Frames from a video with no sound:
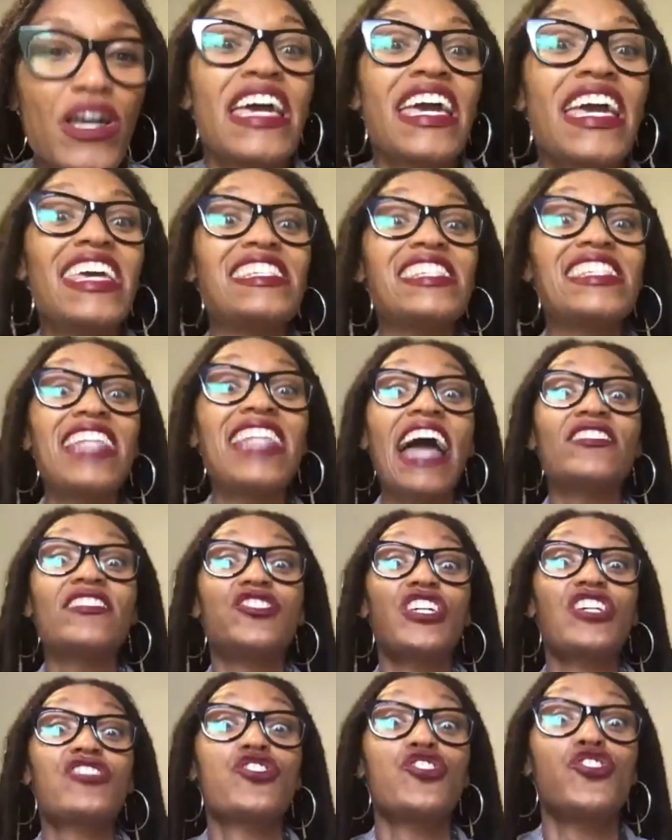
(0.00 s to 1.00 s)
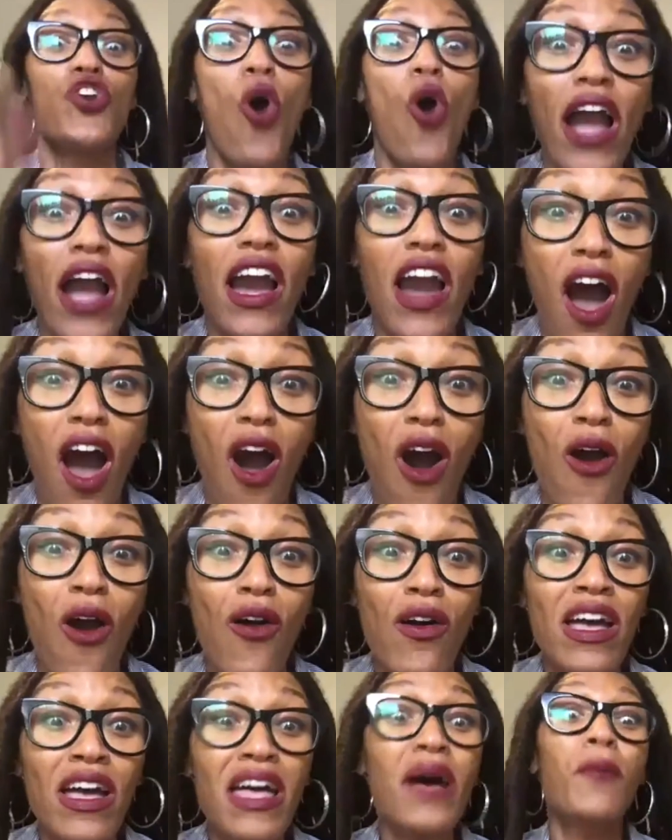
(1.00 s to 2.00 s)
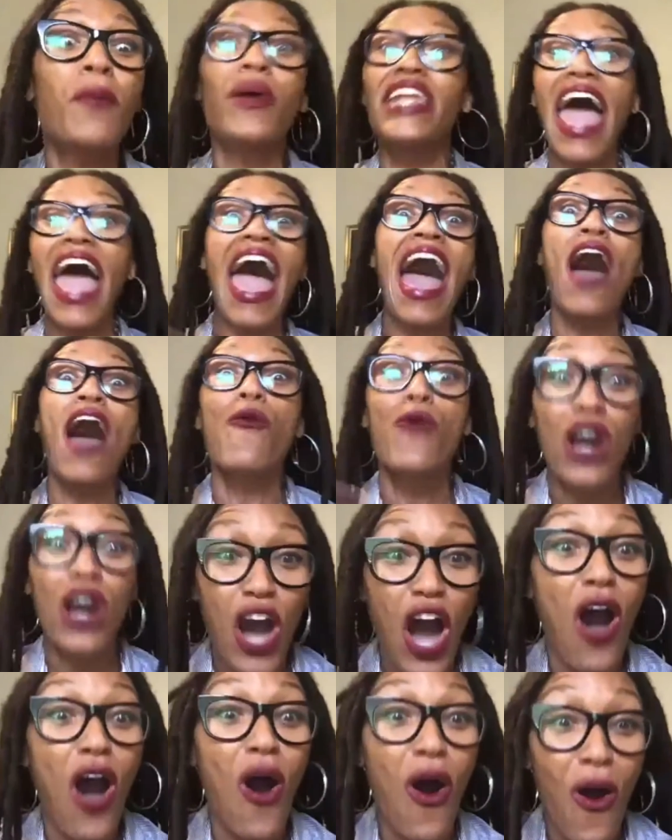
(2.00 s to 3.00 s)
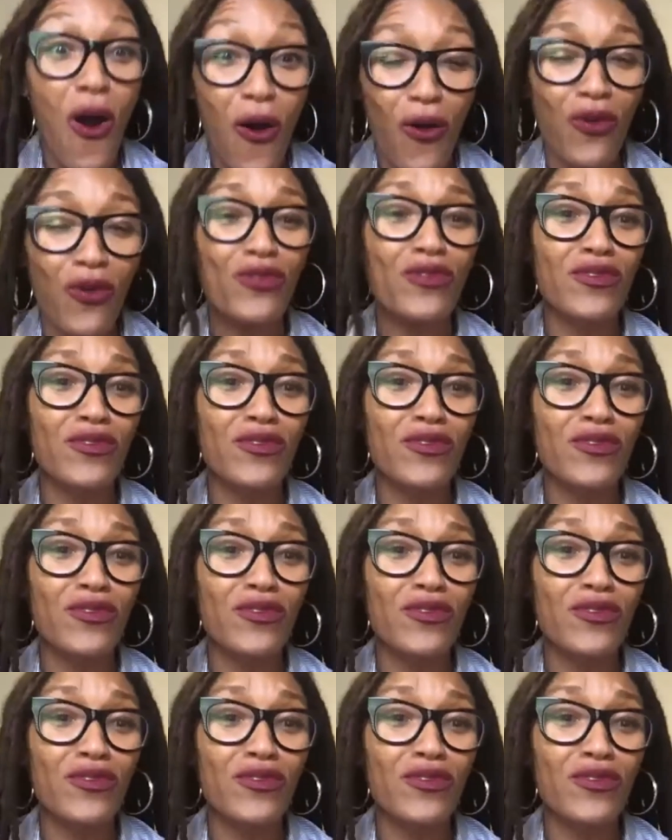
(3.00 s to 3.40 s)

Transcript: is not just your call, but our call?